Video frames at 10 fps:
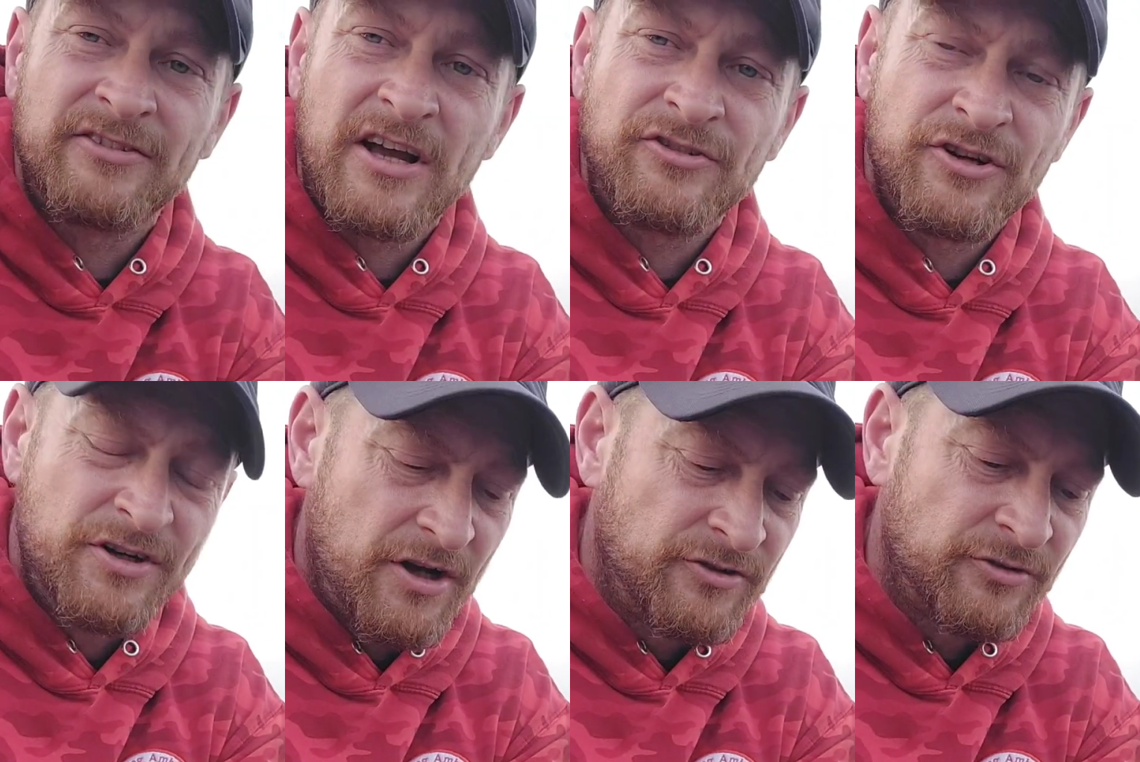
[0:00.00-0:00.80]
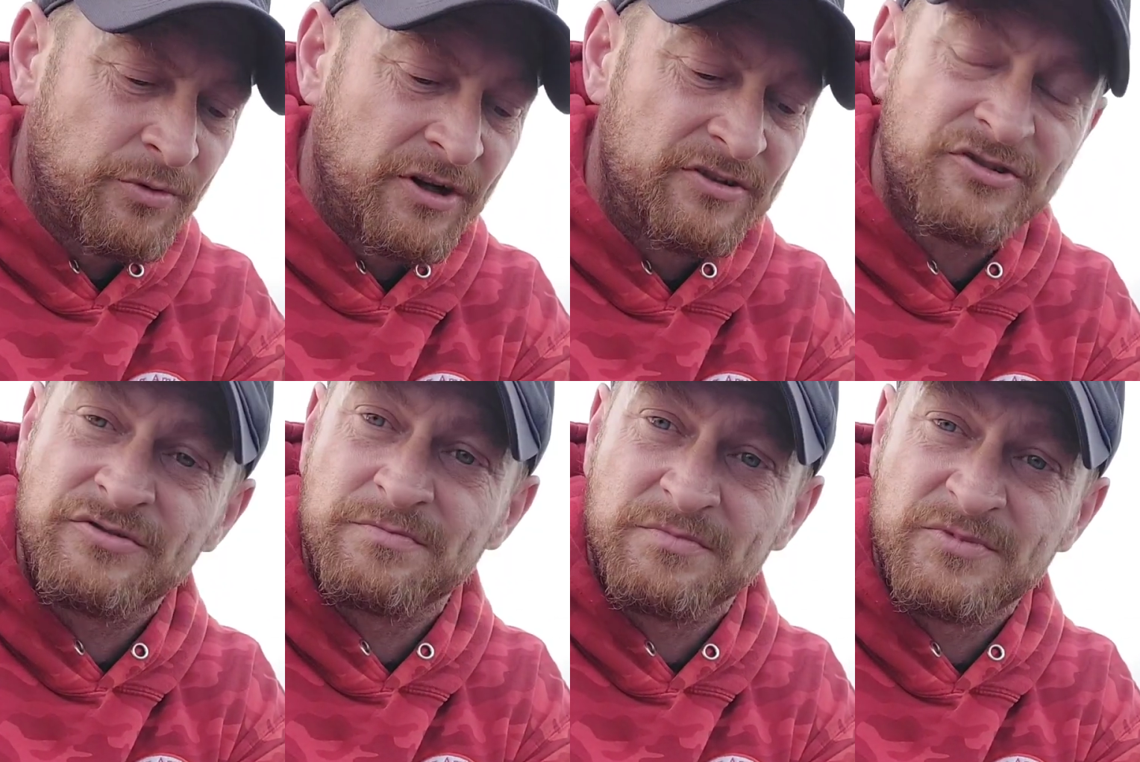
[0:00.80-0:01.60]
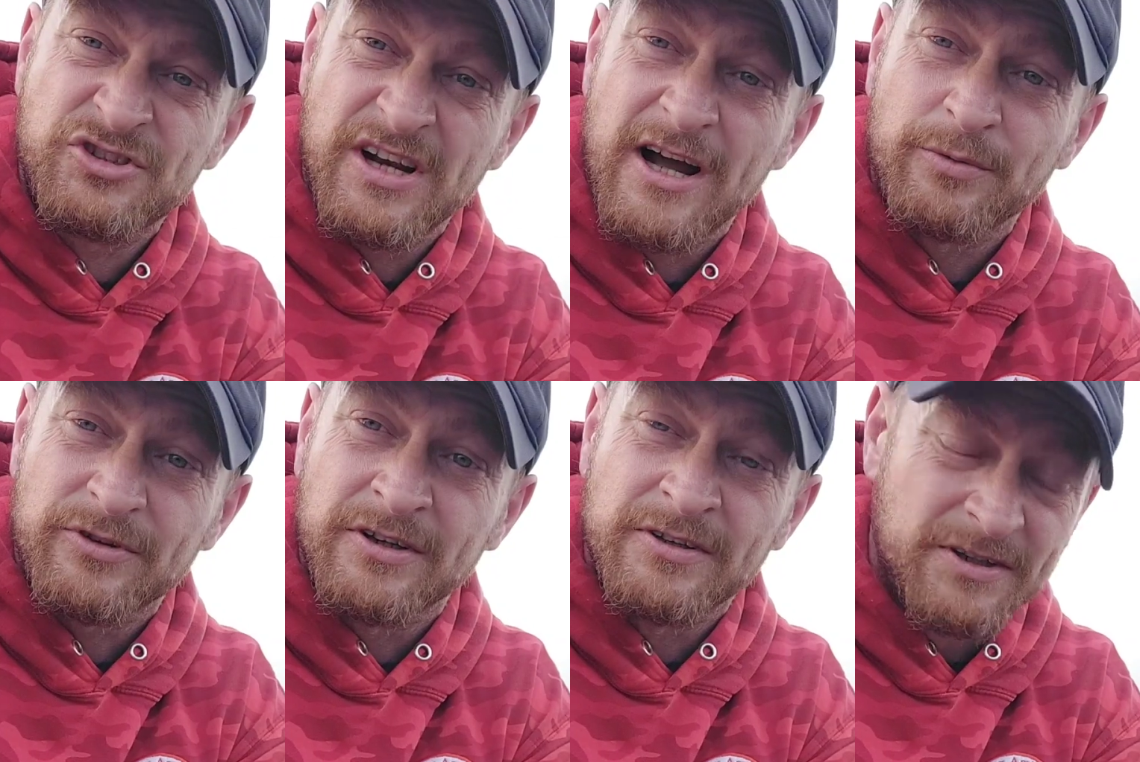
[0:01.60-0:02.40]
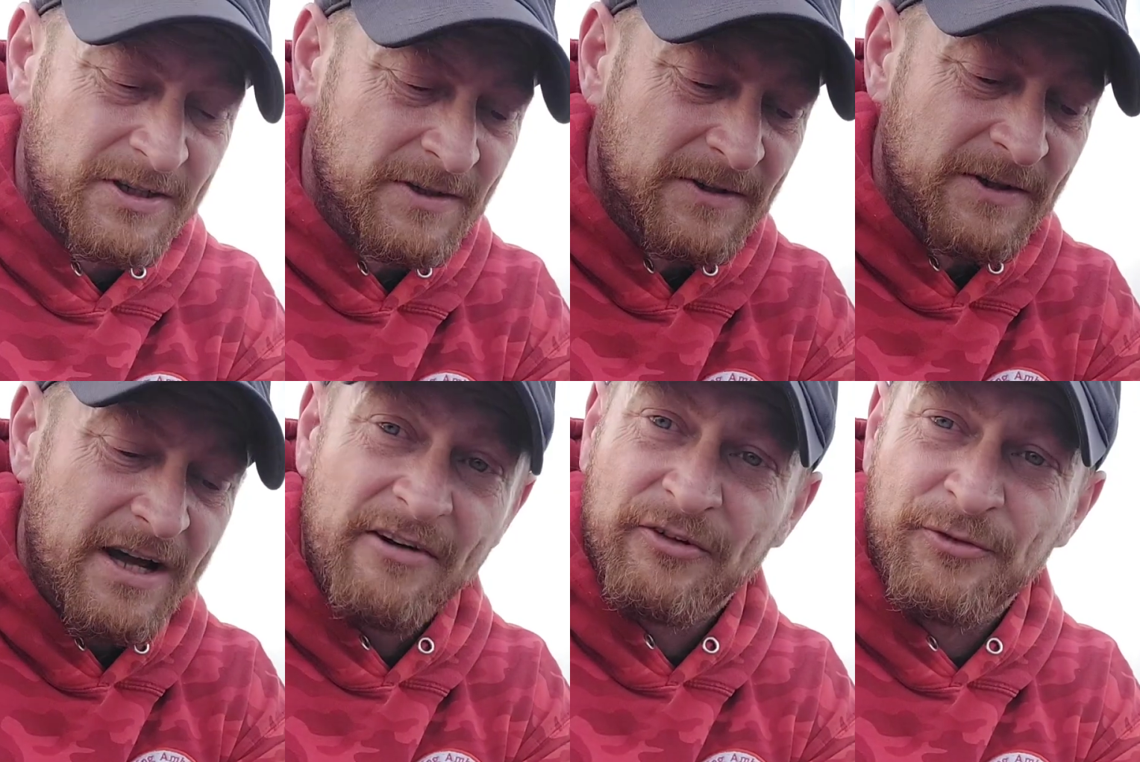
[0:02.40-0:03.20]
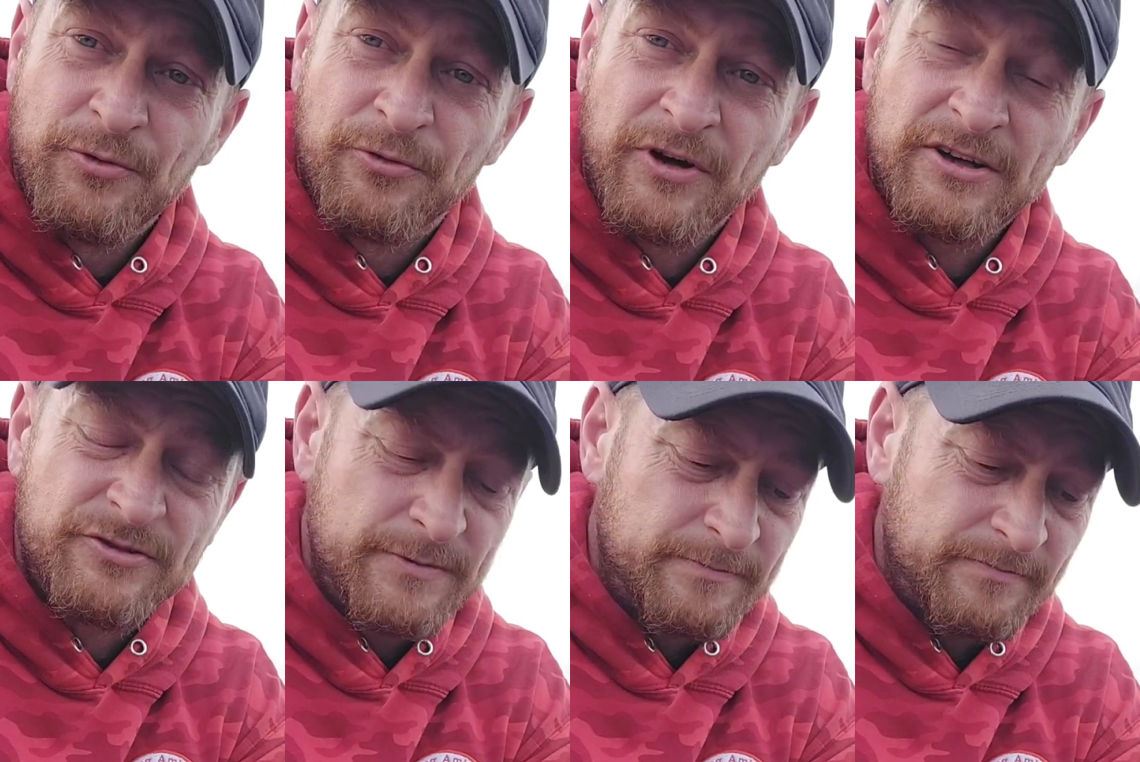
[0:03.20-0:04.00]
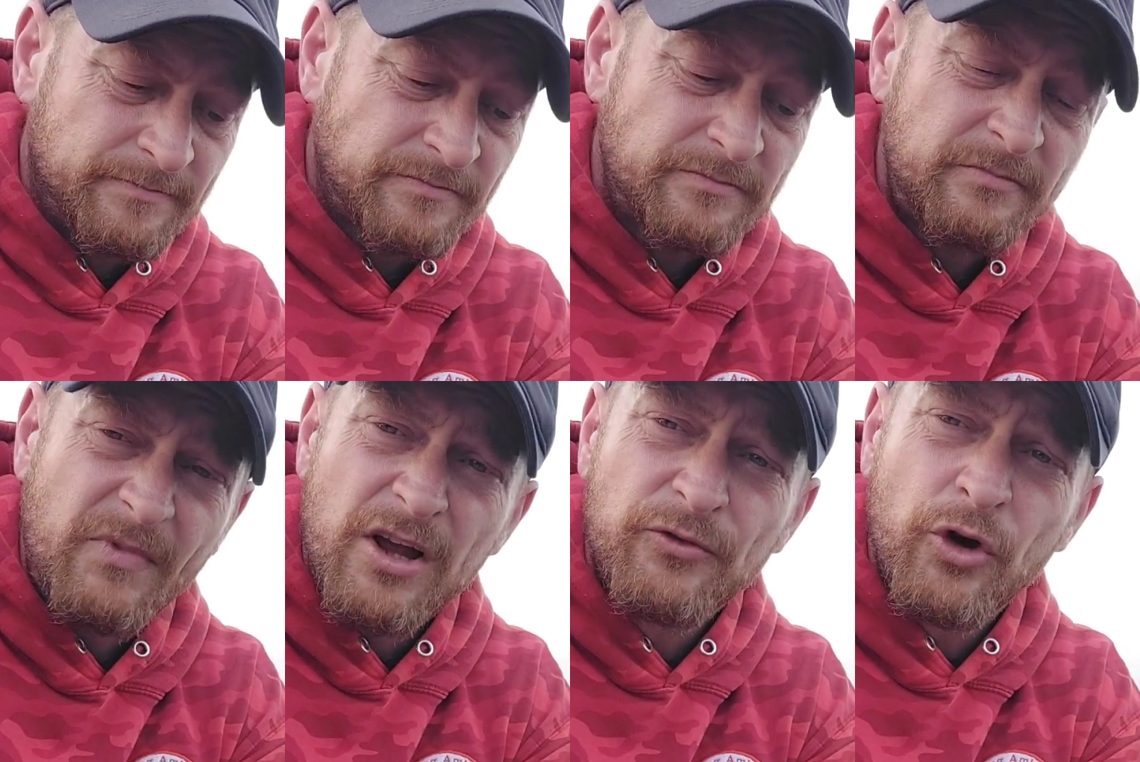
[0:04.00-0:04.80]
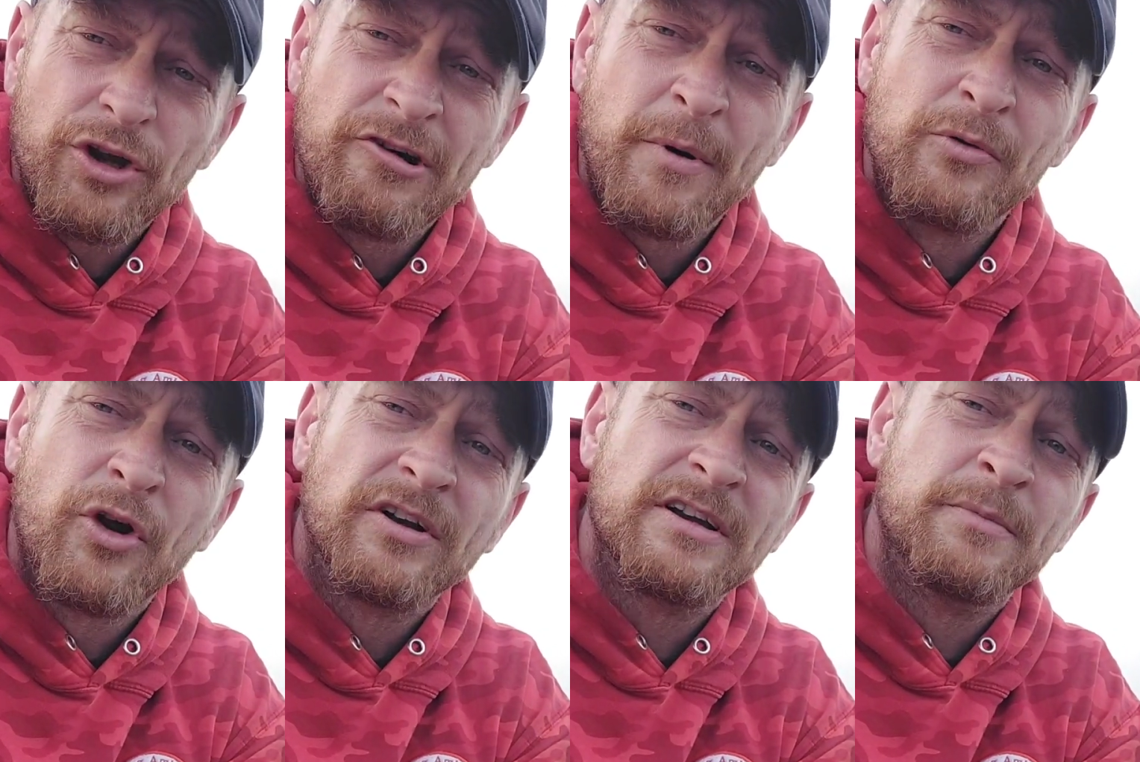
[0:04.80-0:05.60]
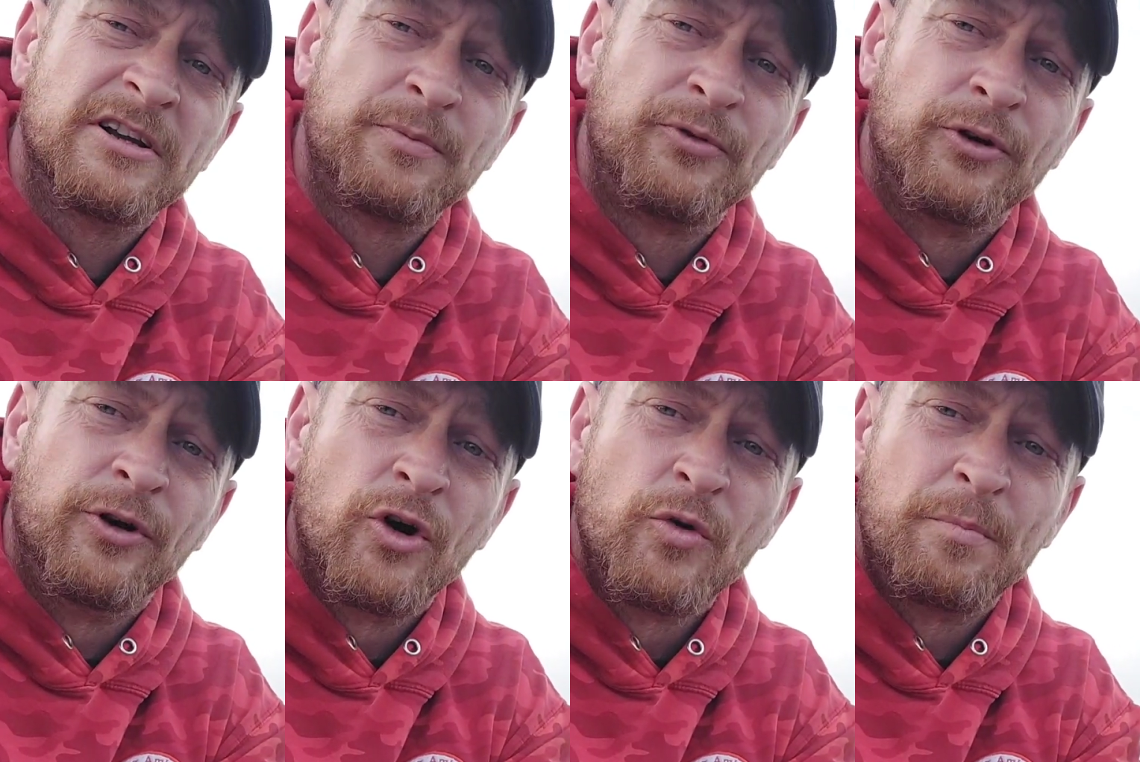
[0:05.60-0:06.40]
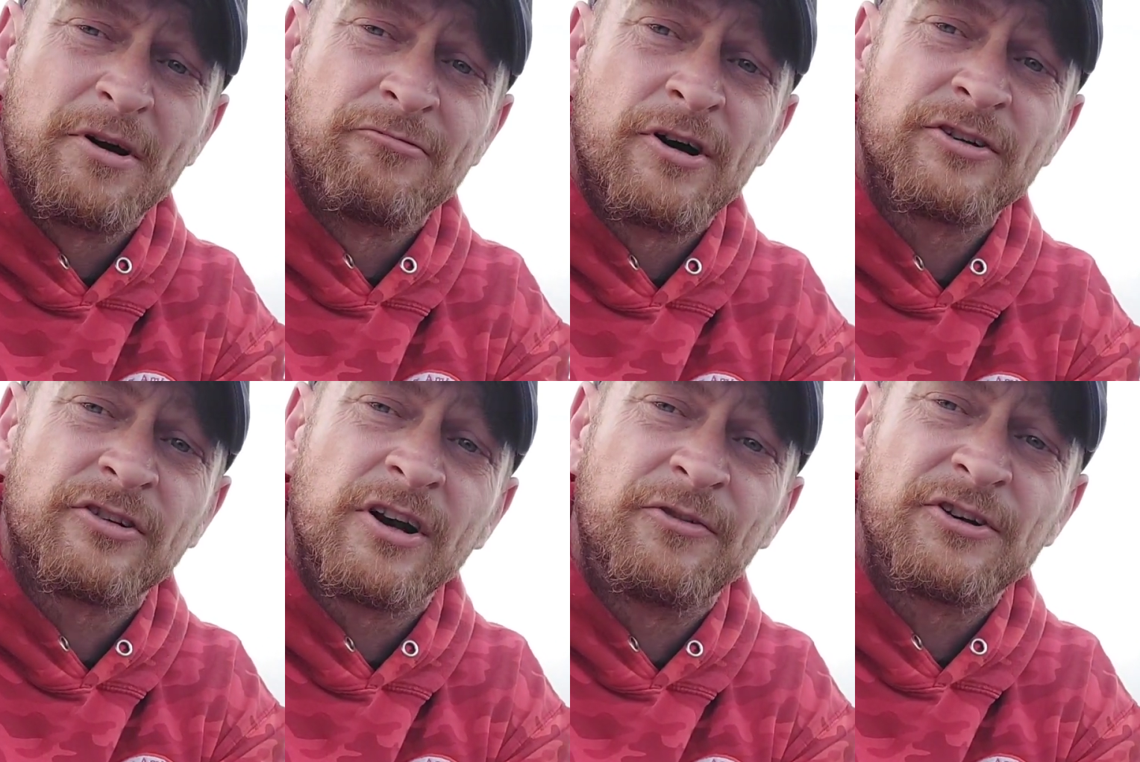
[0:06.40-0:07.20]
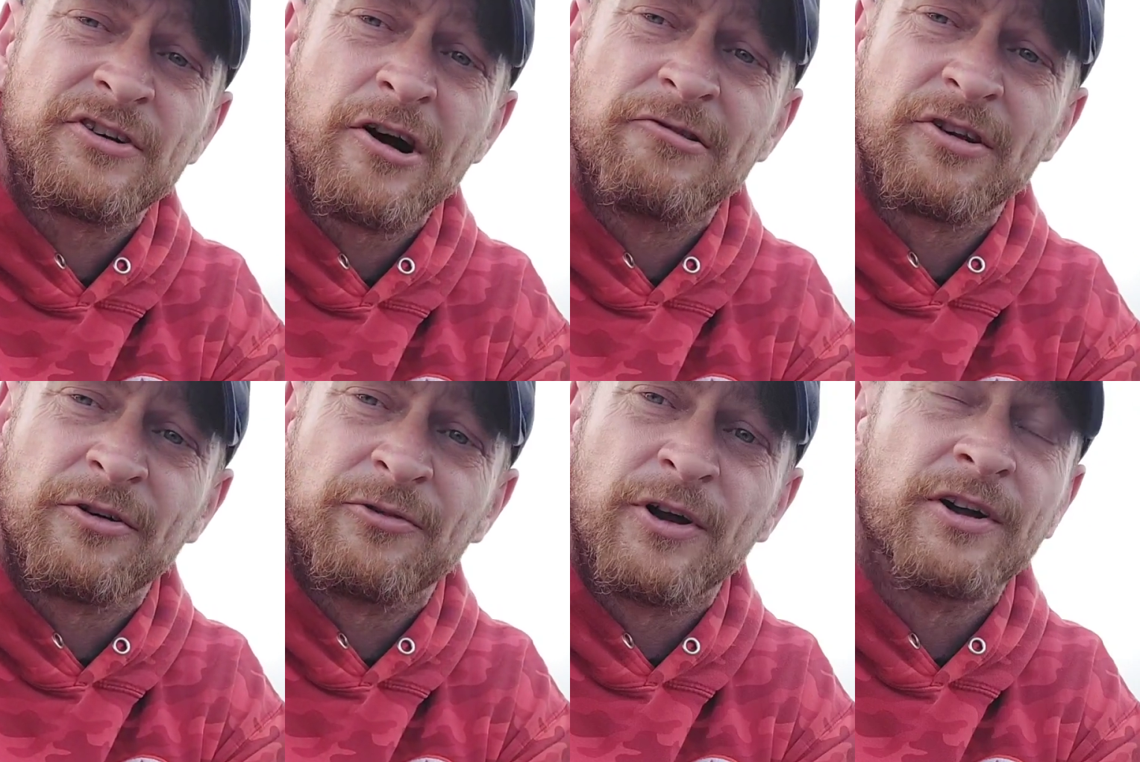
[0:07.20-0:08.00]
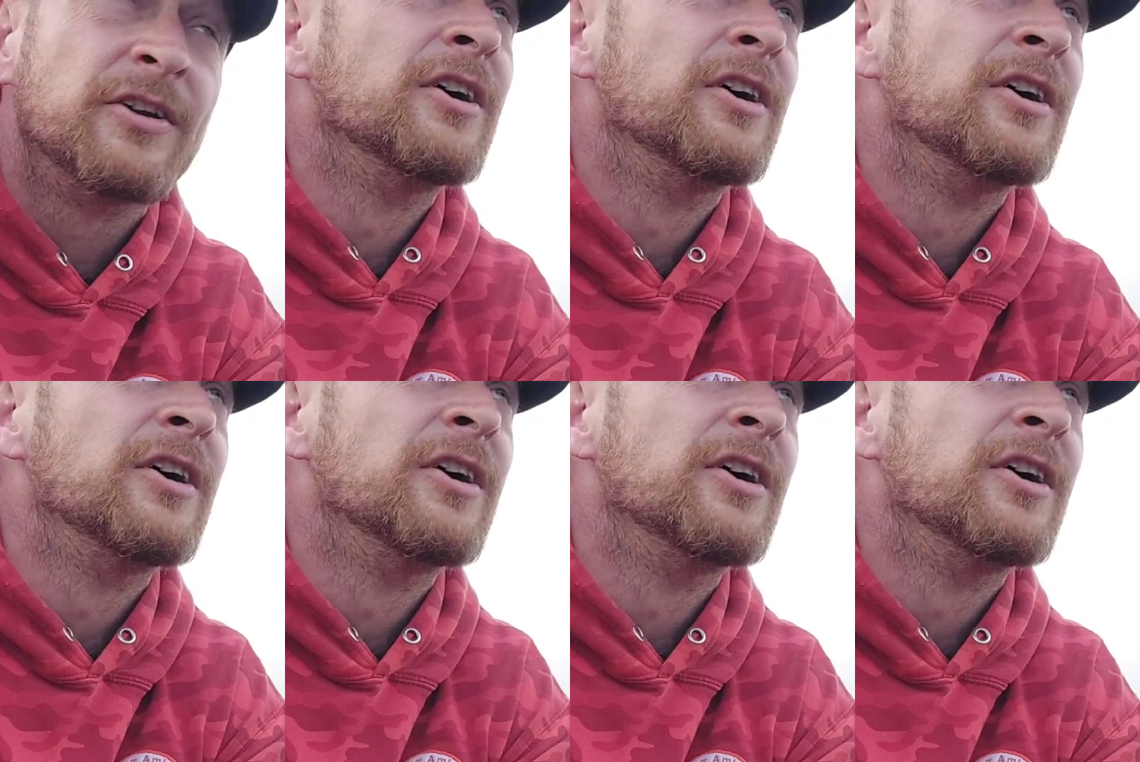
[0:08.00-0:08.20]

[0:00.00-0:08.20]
session, I just want to chill out and have a few fish. I've got you about 90 minutes before low, a bit rushed. I'm going to fish now under the flood,